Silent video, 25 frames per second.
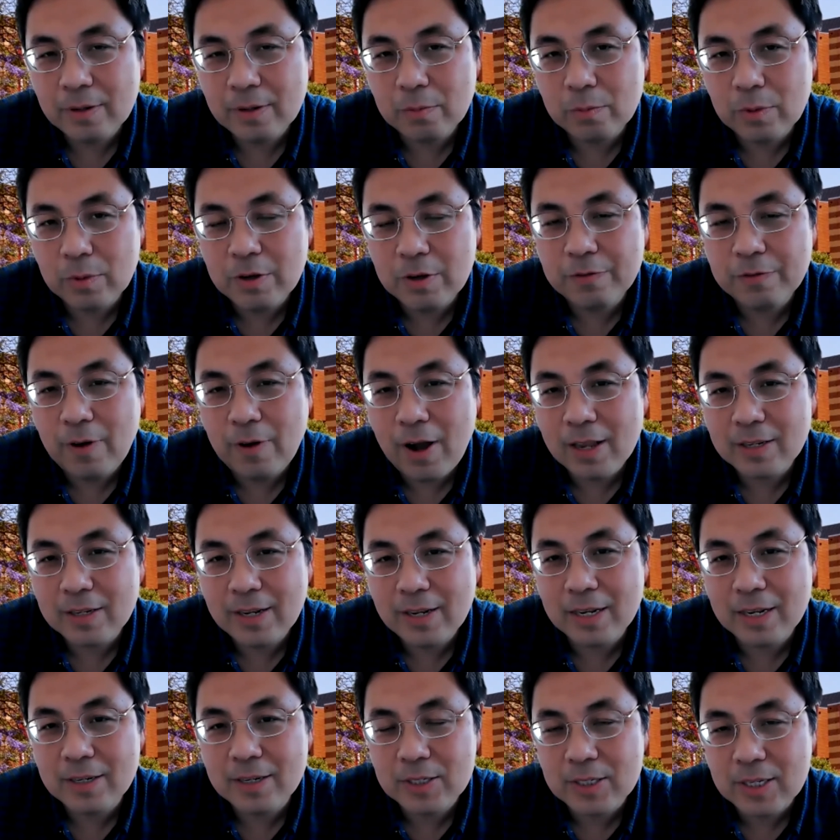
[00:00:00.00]
we found
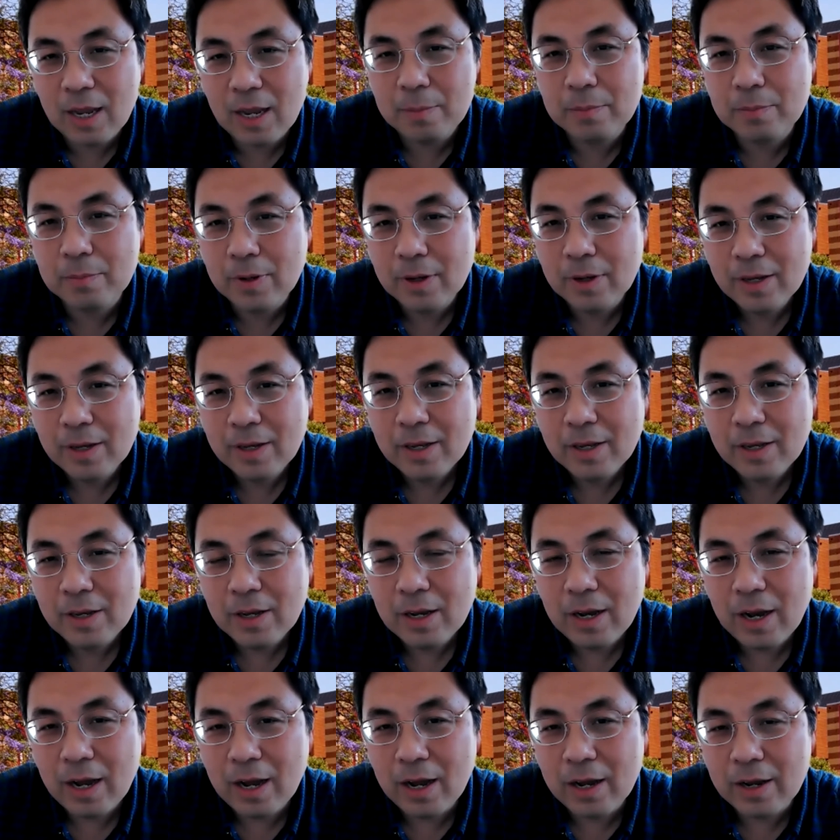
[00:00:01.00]
that some
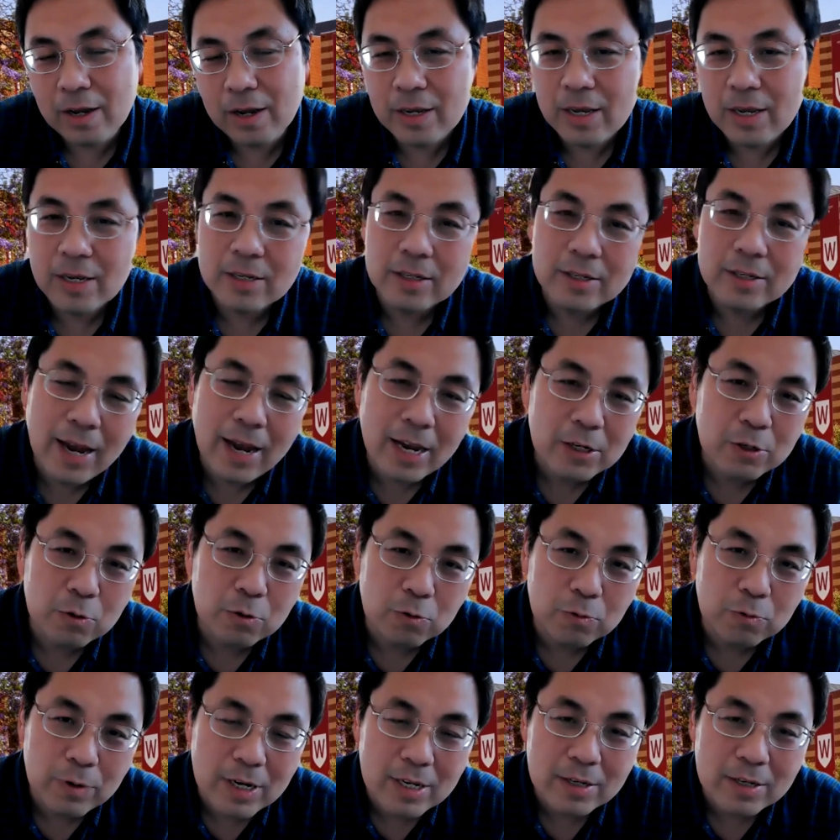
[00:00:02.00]

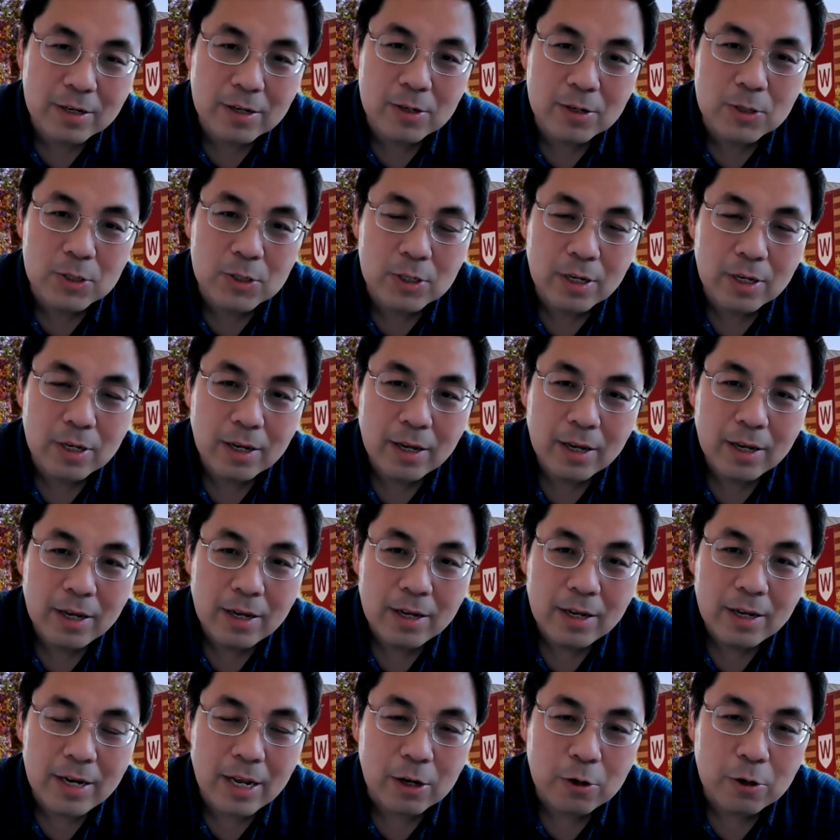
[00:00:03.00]
international readers,
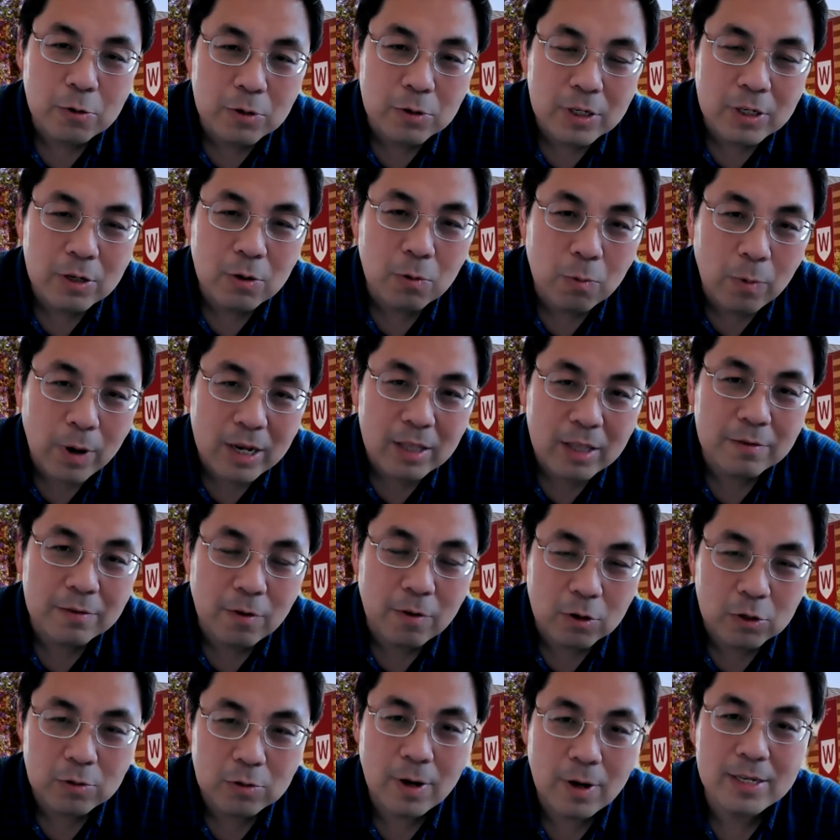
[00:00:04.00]
they couldn't wait
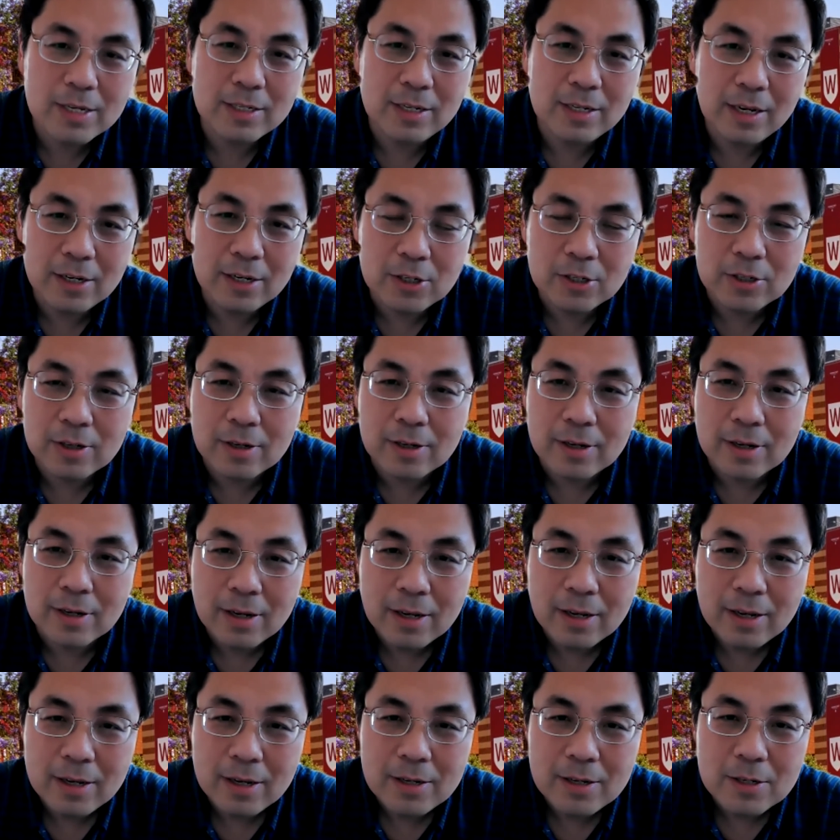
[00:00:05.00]
for translation.
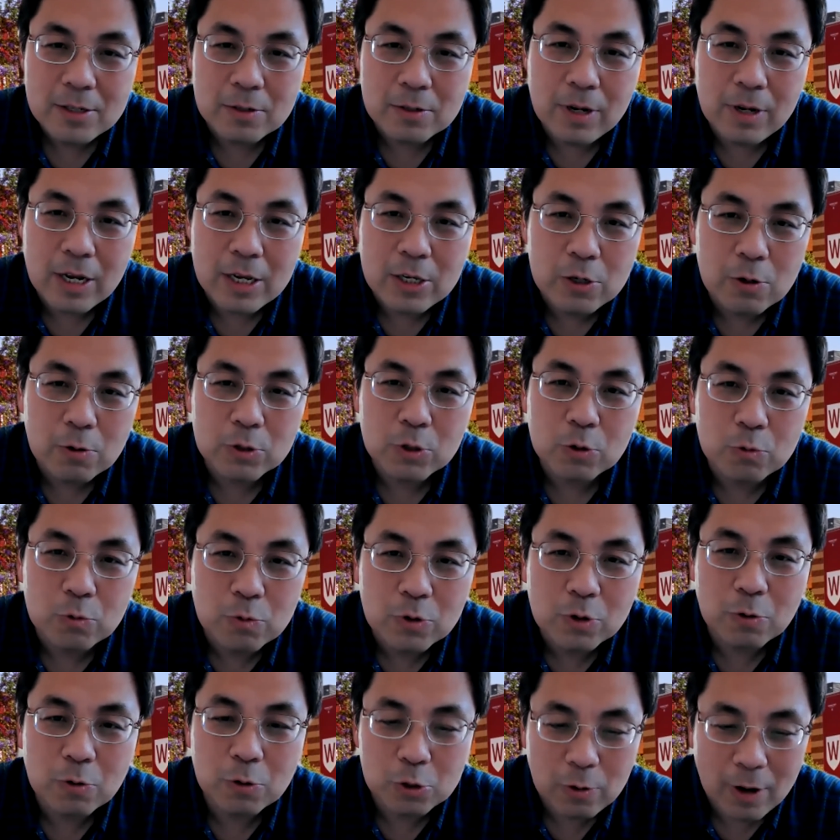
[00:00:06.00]
So they use
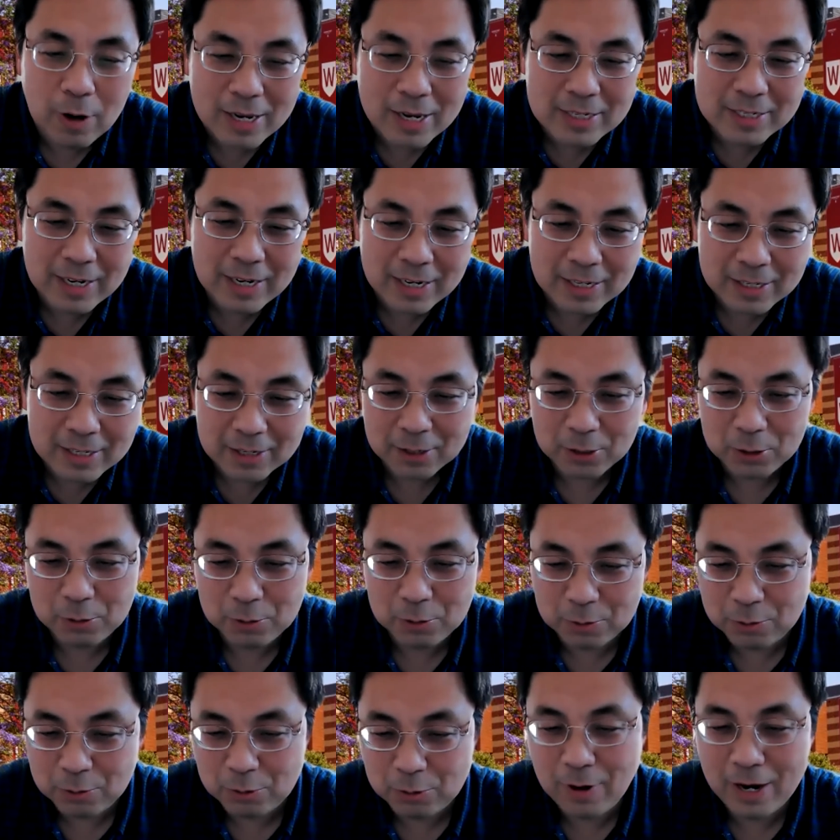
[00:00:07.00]
Google Translator
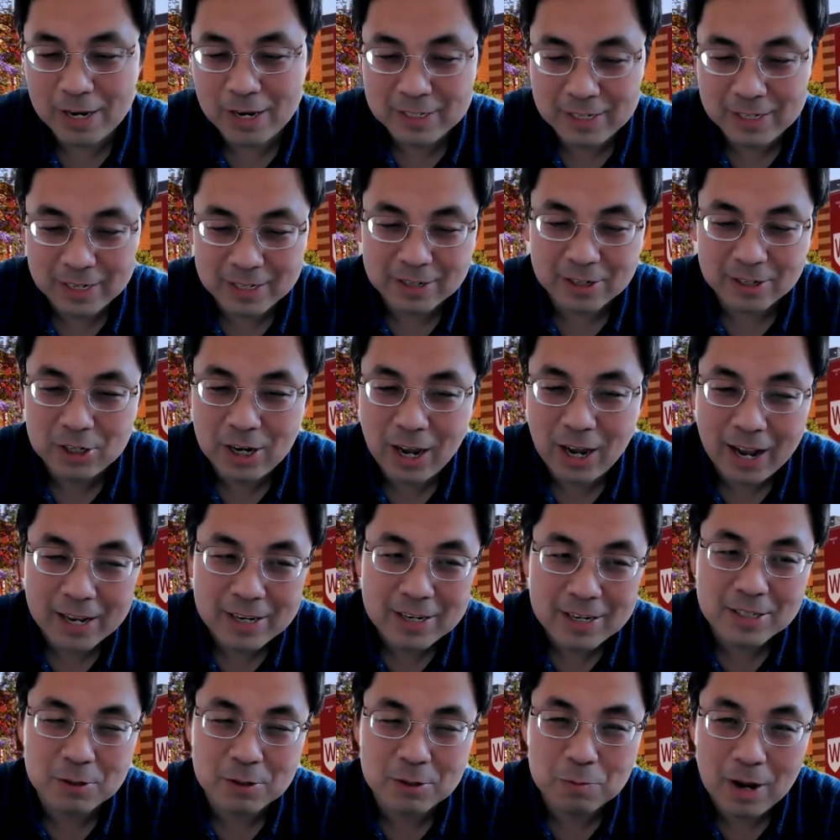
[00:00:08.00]
to translate a
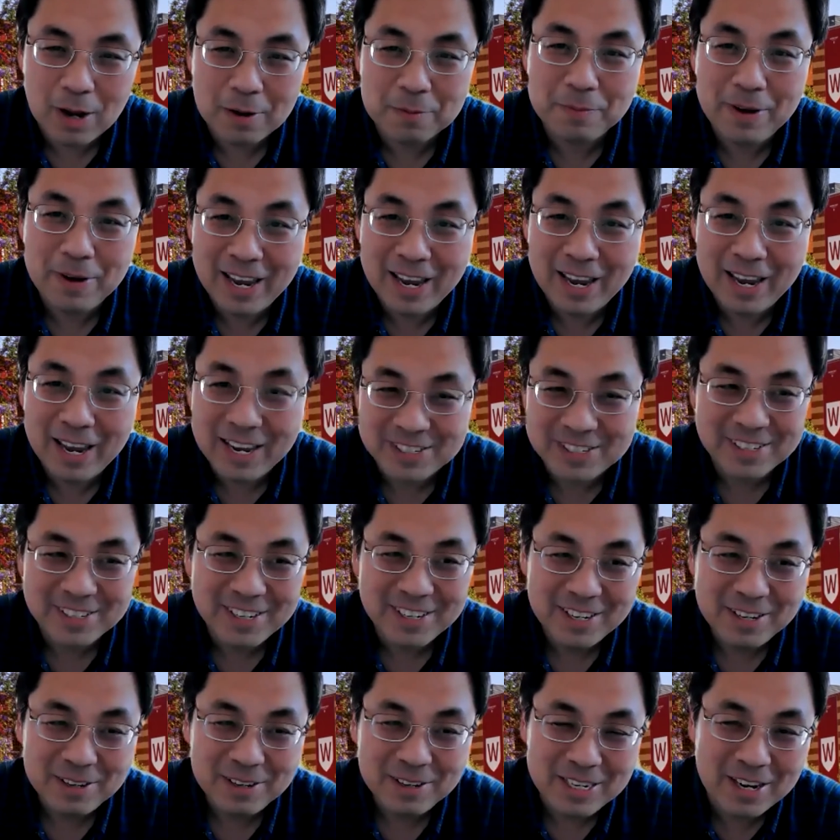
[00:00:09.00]
Chinese web page
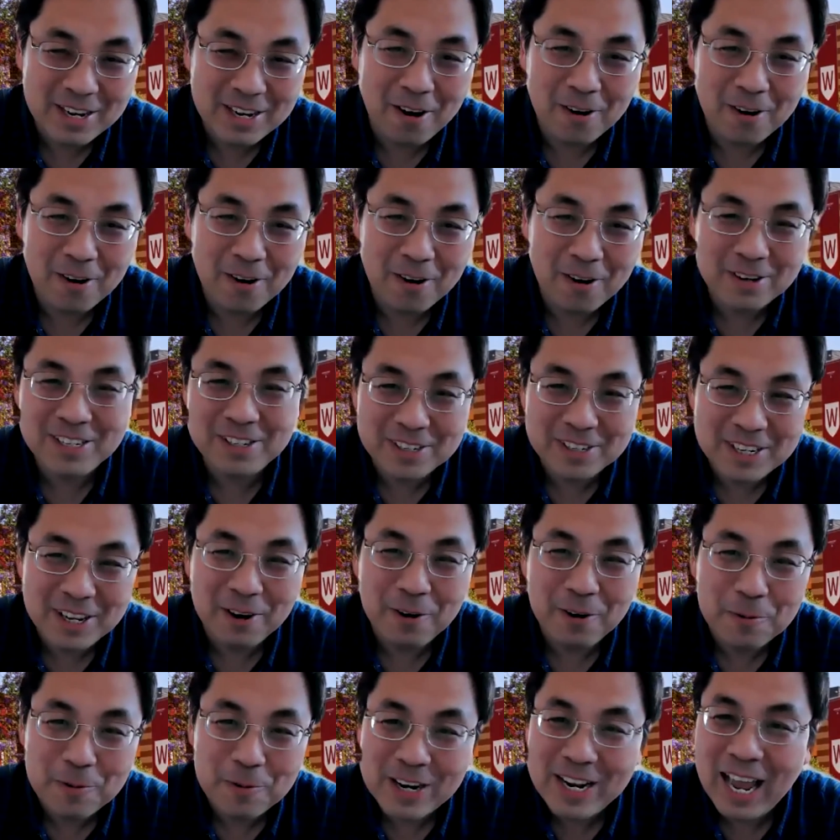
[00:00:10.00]
in order to know
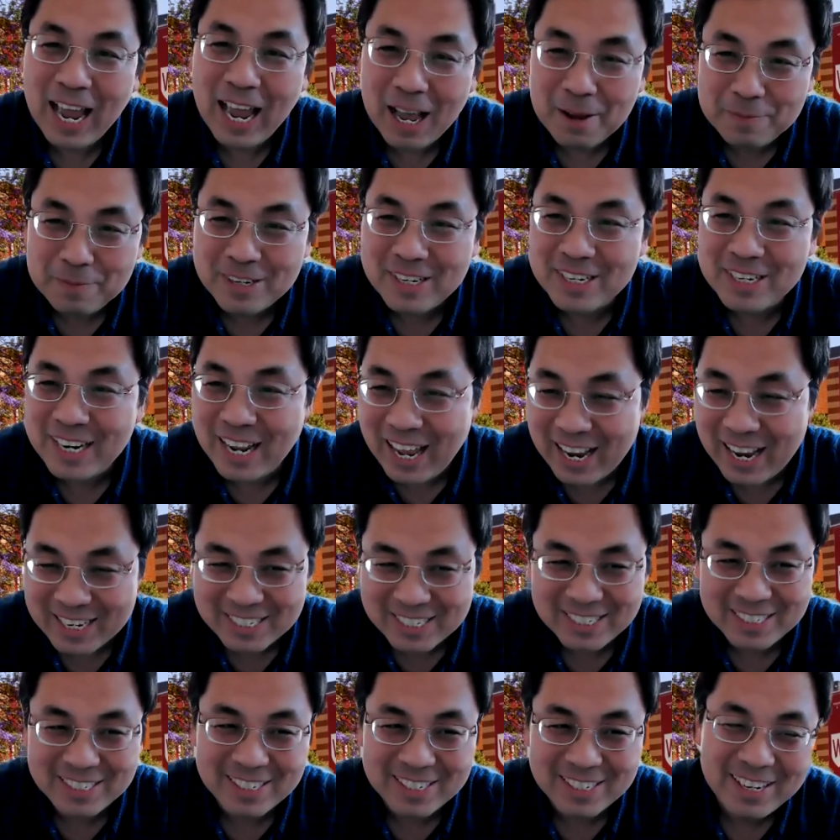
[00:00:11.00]
what happened
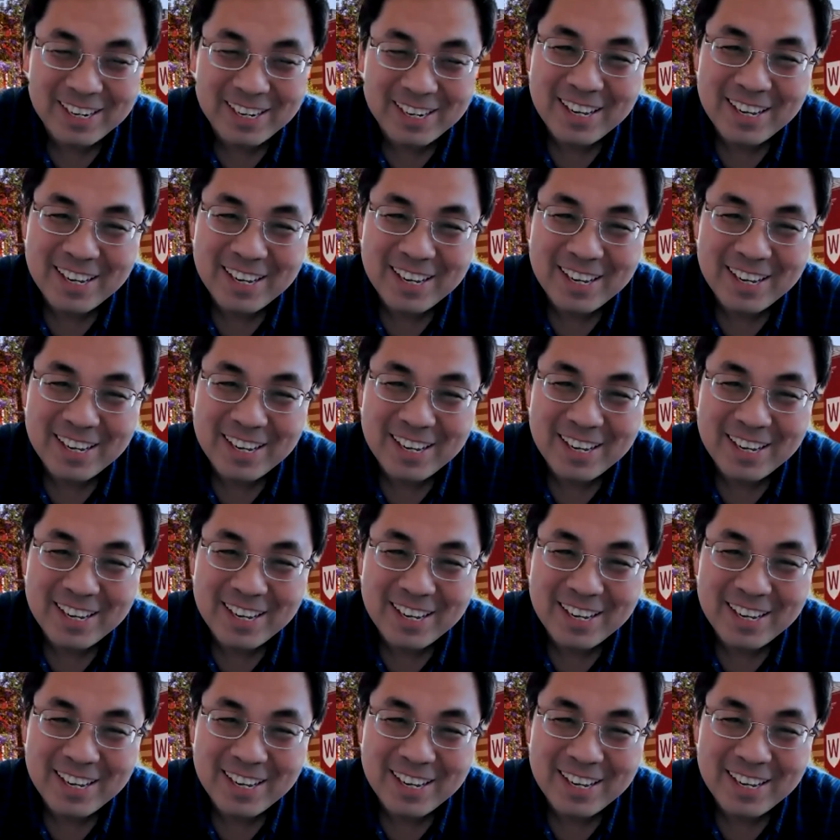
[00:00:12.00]
next.